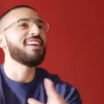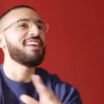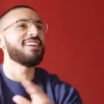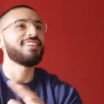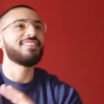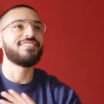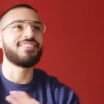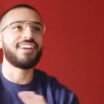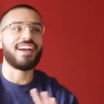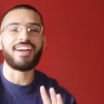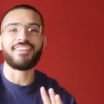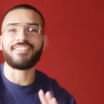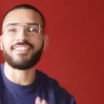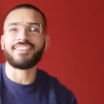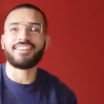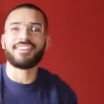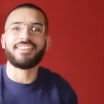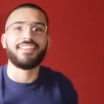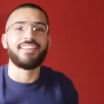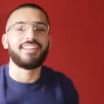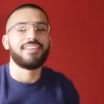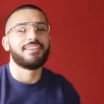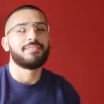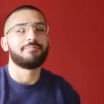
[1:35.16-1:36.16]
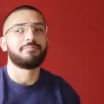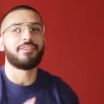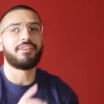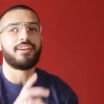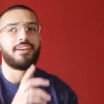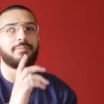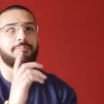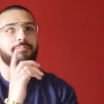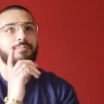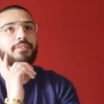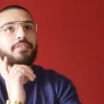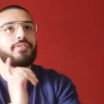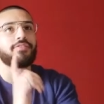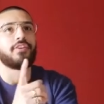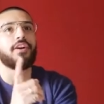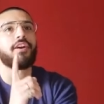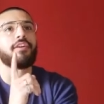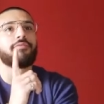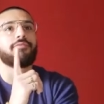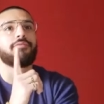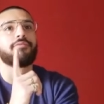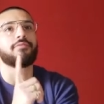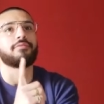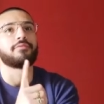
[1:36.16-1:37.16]
you have the right, but
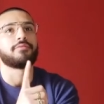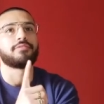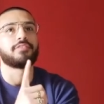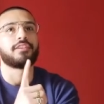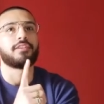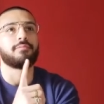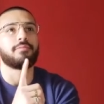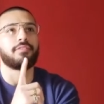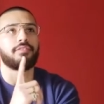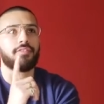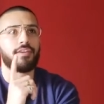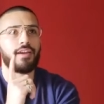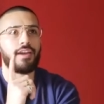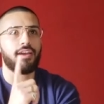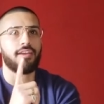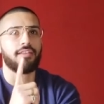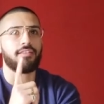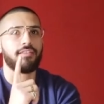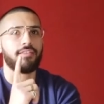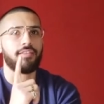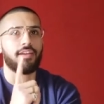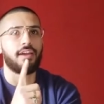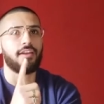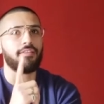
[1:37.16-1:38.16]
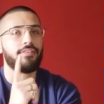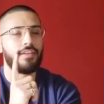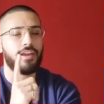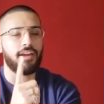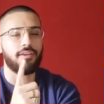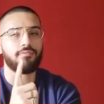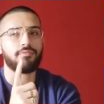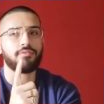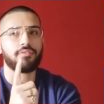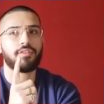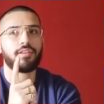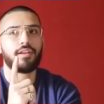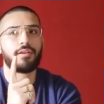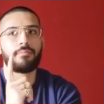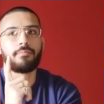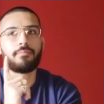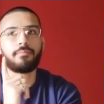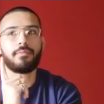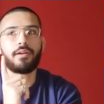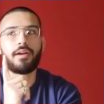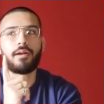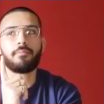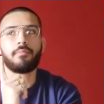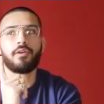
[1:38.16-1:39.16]
thoughtful. Yeah, I mean that that that one. I'm
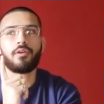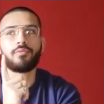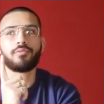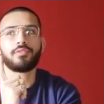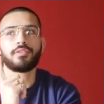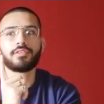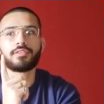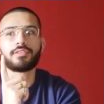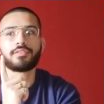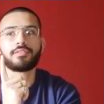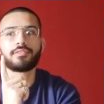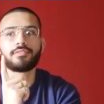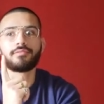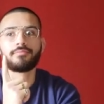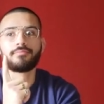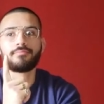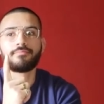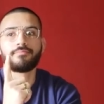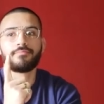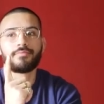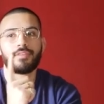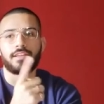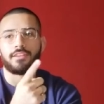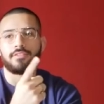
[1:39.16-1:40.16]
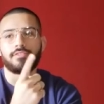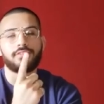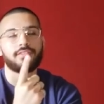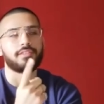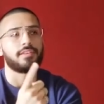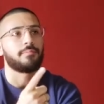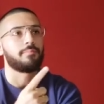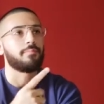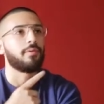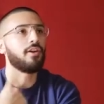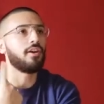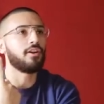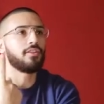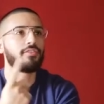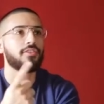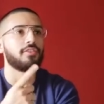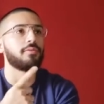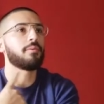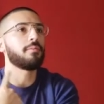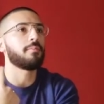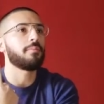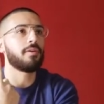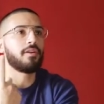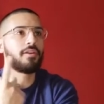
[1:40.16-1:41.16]
I'm always like you said, pondering
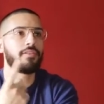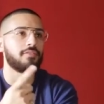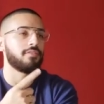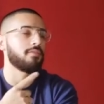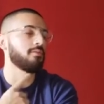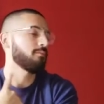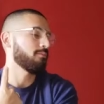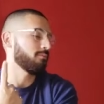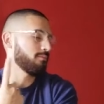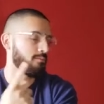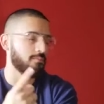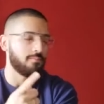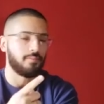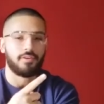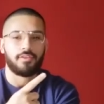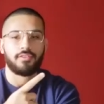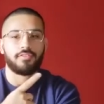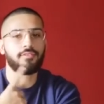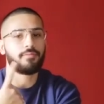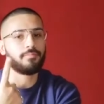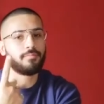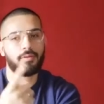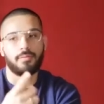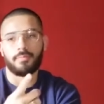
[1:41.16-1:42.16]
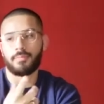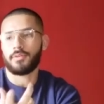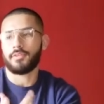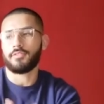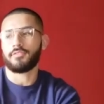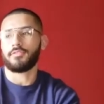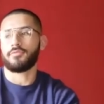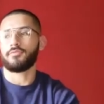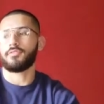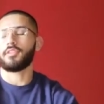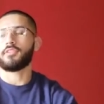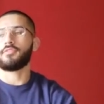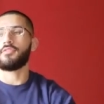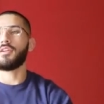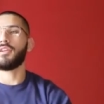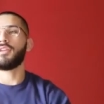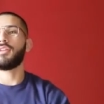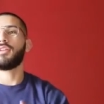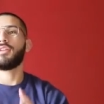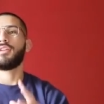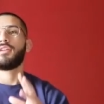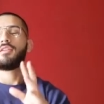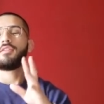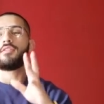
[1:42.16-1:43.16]
or pondering, yeah. pondering about pondering, whatever. Right.
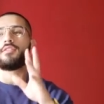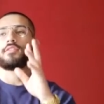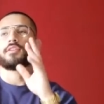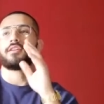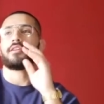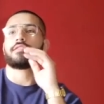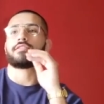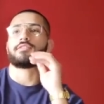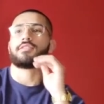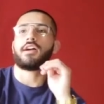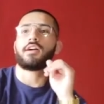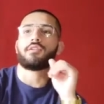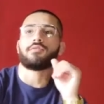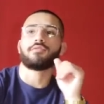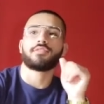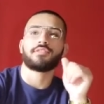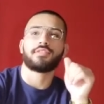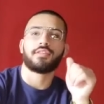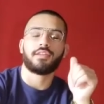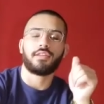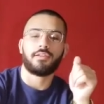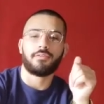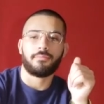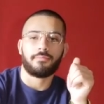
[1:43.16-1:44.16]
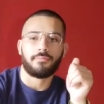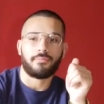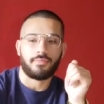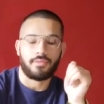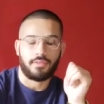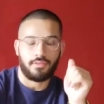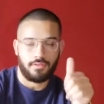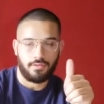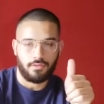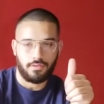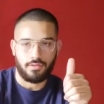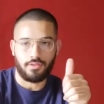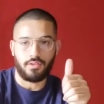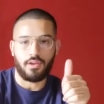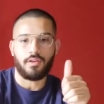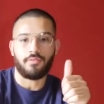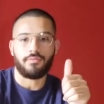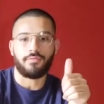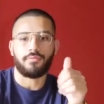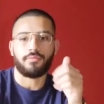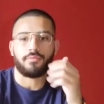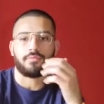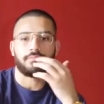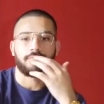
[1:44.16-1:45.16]
Okay, so I would say
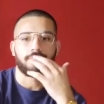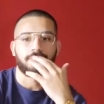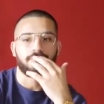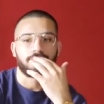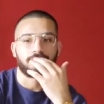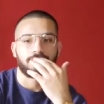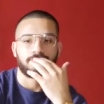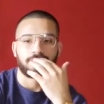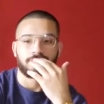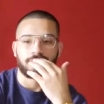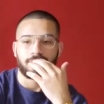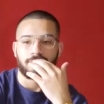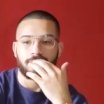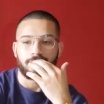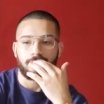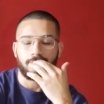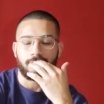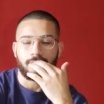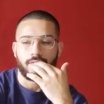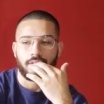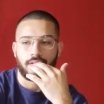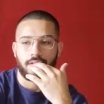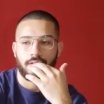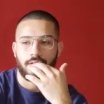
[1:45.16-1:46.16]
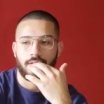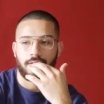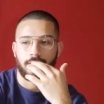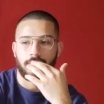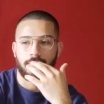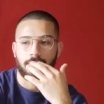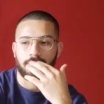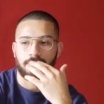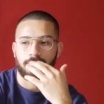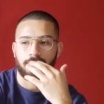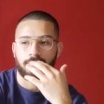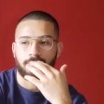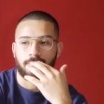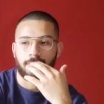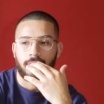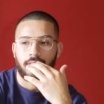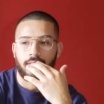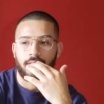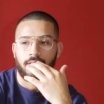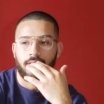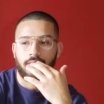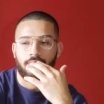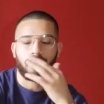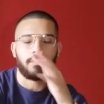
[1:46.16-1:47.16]
thoughtful. Um,
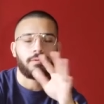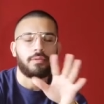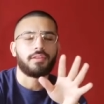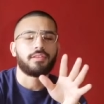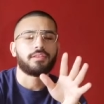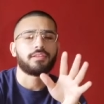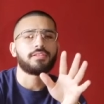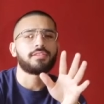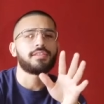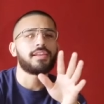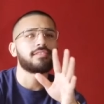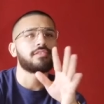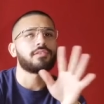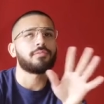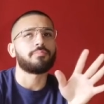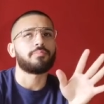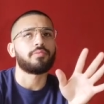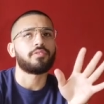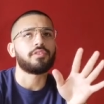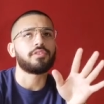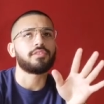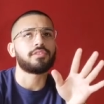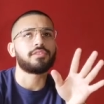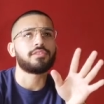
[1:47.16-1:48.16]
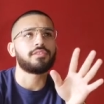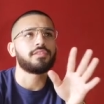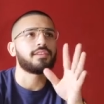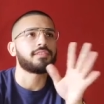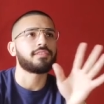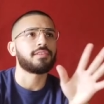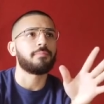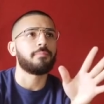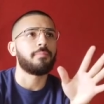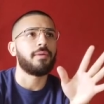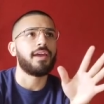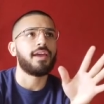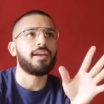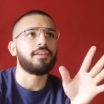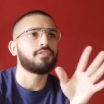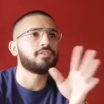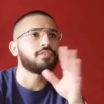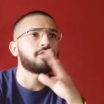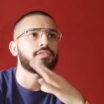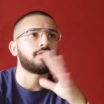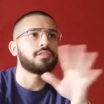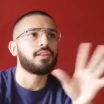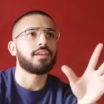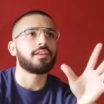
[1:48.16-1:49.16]
wait, wait. This as a person, as a man,
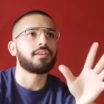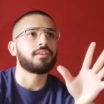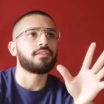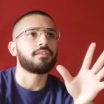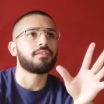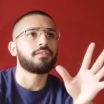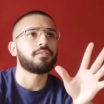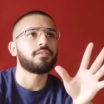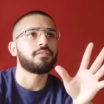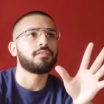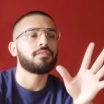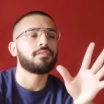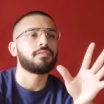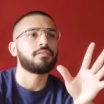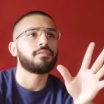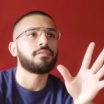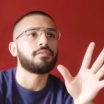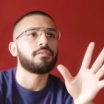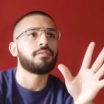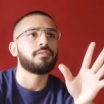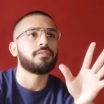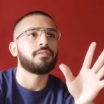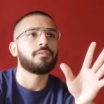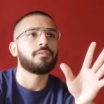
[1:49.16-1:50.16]
just like whatever